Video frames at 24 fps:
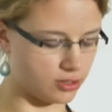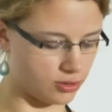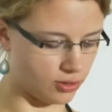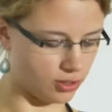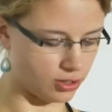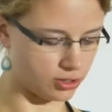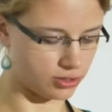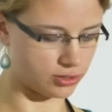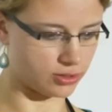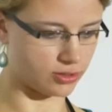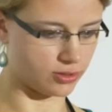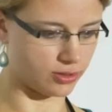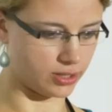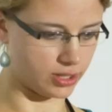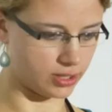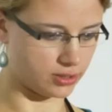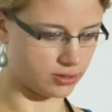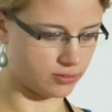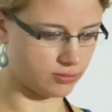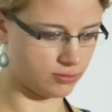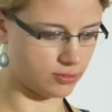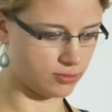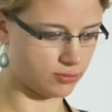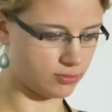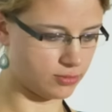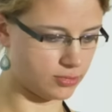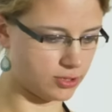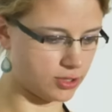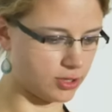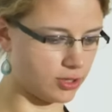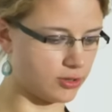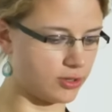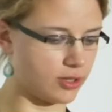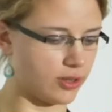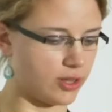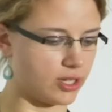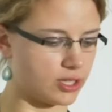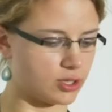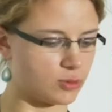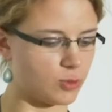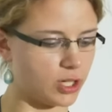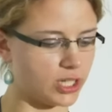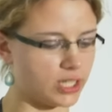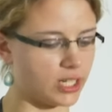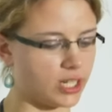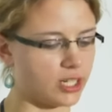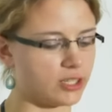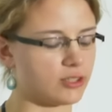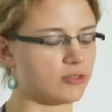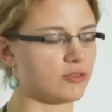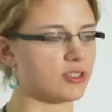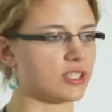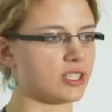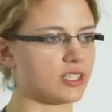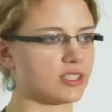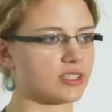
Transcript: So also this 100